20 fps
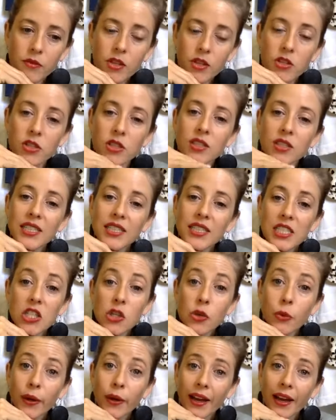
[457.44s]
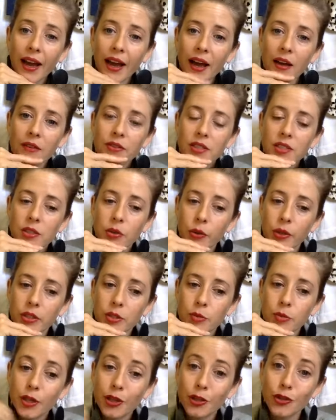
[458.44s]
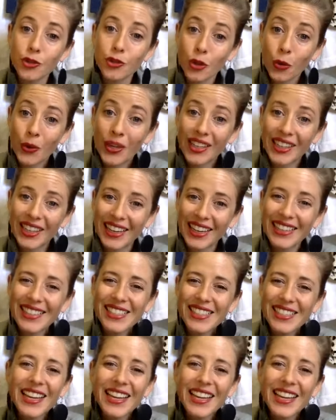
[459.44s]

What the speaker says: So the next thing you want to have is going to be a sewing kit.